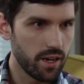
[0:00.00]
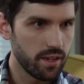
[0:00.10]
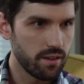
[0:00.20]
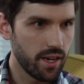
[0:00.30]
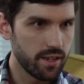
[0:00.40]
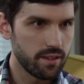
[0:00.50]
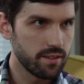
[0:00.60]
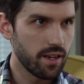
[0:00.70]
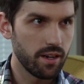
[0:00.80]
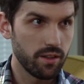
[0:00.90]
and i had to
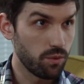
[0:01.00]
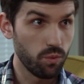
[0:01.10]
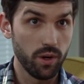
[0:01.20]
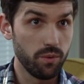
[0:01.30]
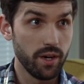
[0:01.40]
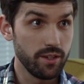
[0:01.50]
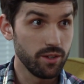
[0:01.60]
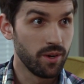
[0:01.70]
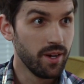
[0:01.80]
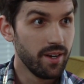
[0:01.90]
decide like what do i
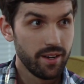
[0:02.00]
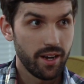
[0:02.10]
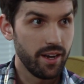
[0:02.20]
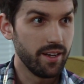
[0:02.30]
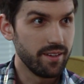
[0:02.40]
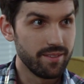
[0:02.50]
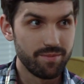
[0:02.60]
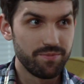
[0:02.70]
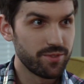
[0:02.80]
do and